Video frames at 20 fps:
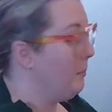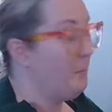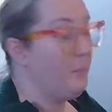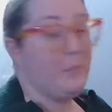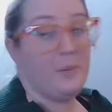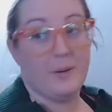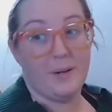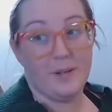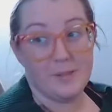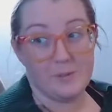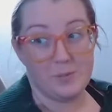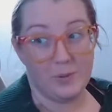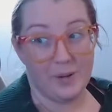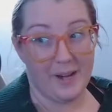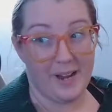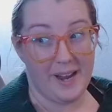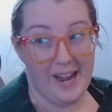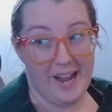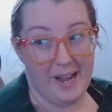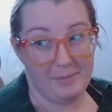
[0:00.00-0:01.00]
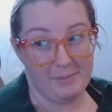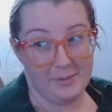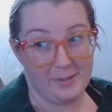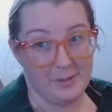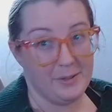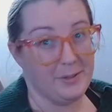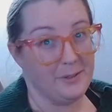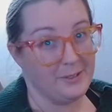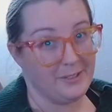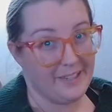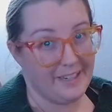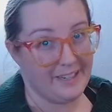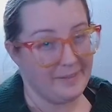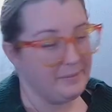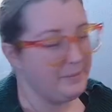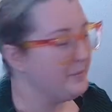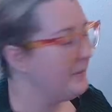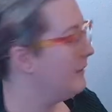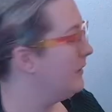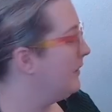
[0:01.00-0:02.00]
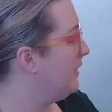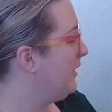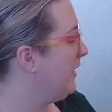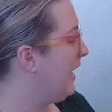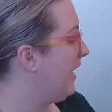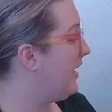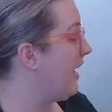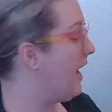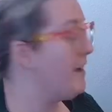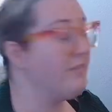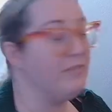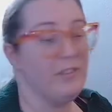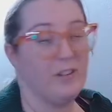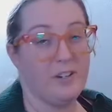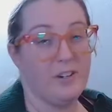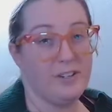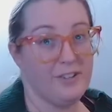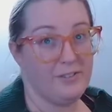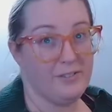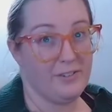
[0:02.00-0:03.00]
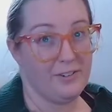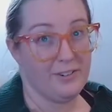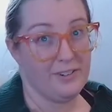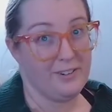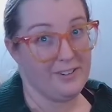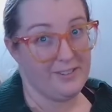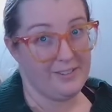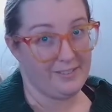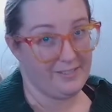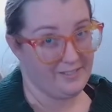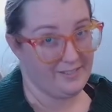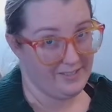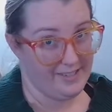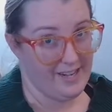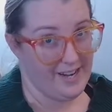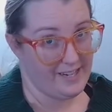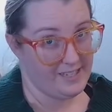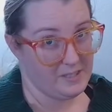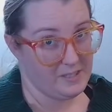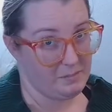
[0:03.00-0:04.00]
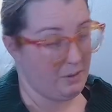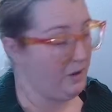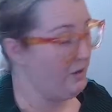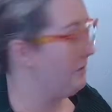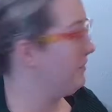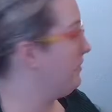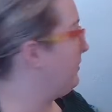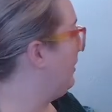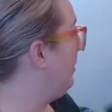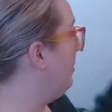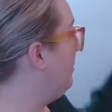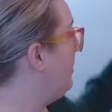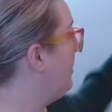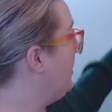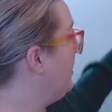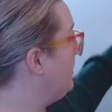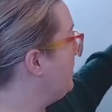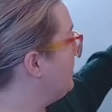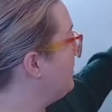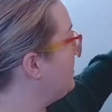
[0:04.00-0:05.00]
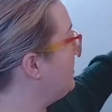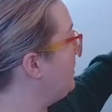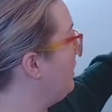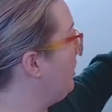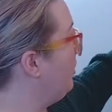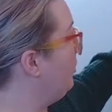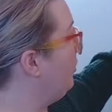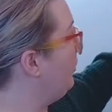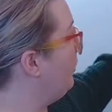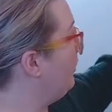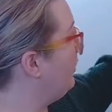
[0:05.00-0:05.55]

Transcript: but it's what happened, okay? I've learned for the next part though. So